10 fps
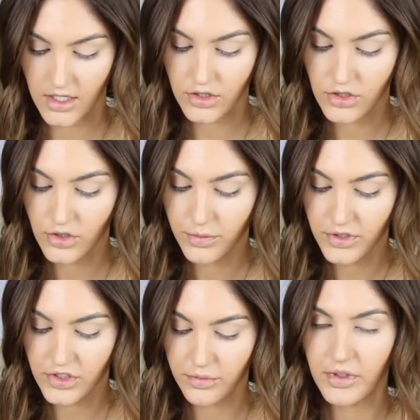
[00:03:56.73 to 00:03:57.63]
It's super,
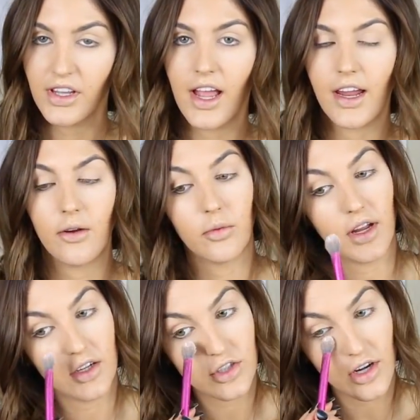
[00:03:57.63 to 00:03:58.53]
super light,
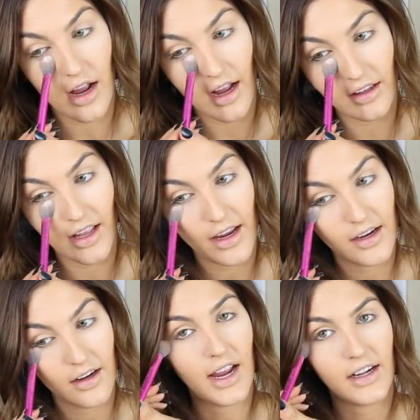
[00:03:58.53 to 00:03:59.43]
which I
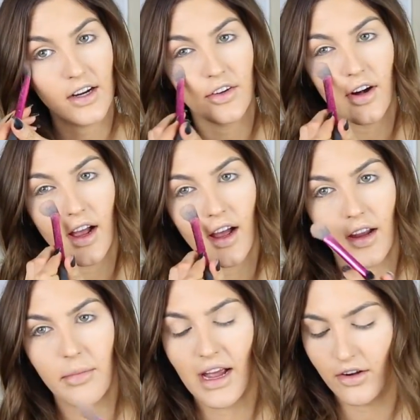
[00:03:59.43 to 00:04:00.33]
like light under
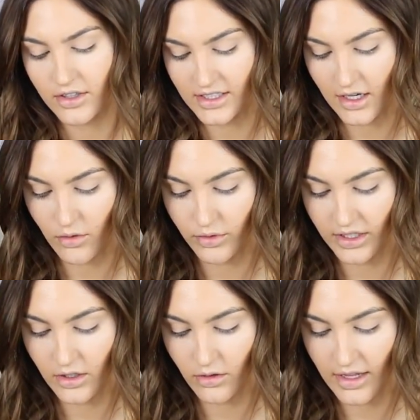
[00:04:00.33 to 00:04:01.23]
eye powders. Like, I
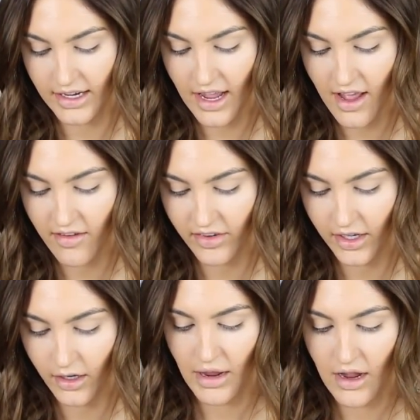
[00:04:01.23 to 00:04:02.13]
really don't like a
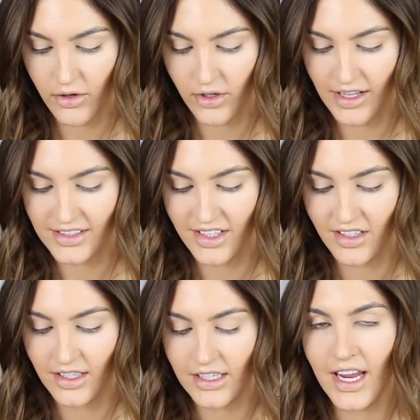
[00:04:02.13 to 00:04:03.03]
heavy powder that's
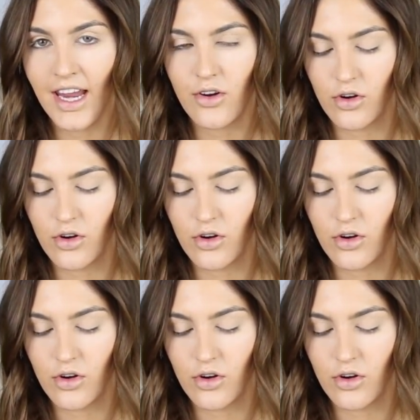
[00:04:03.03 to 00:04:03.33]
gonna like cake